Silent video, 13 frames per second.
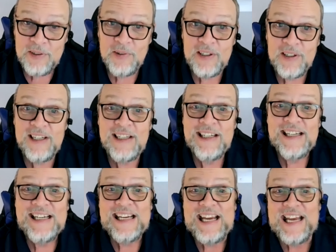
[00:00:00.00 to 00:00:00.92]
Okay.
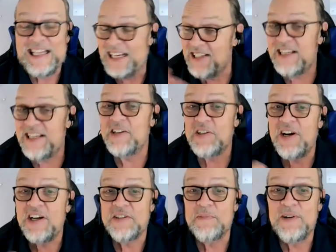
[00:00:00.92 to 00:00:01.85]
And that sounds
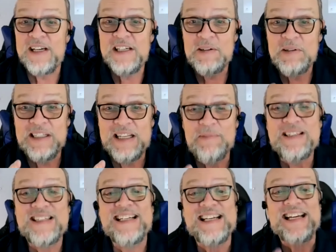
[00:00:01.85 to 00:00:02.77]
awesome, right? Let me
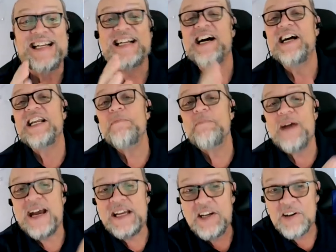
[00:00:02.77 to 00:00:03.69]
say it again, cutting
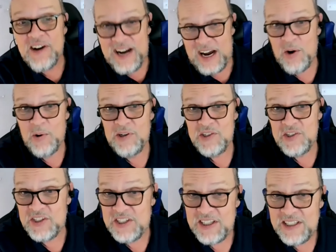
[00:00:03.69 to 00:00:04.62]
back your
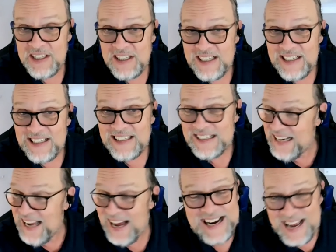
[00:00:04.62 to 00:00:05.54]
hours,
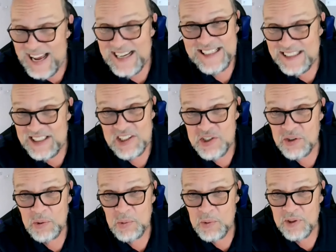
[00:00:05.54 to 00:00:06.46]
not adding
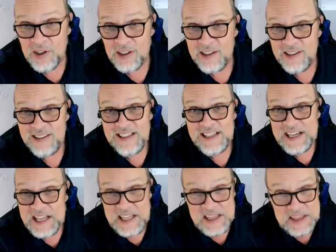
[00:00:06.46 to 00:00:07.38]
additional work.
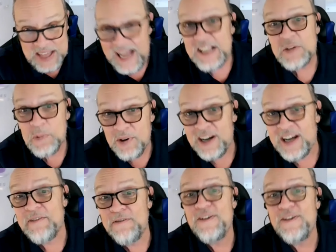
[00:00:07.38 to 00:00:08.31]
That's where
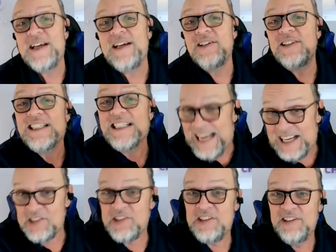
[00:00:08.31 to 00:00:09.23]
I failed
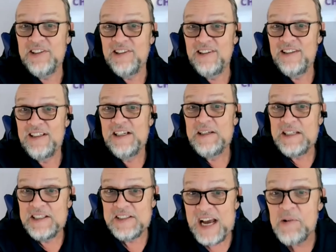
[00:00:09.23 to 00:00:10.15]
last year
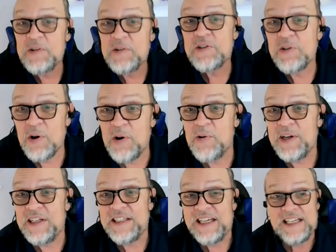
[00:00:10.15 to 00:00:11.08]
because I was
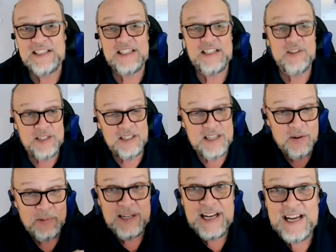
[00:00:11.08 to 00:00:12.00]
growing and saying, okay, now
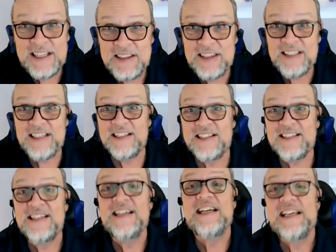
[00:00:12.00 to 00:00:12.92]
I'm going to add
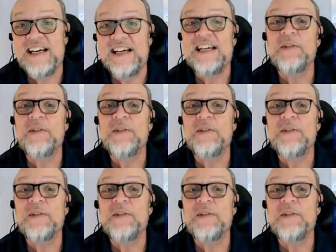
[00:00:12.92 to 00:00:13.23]
this. Yeah.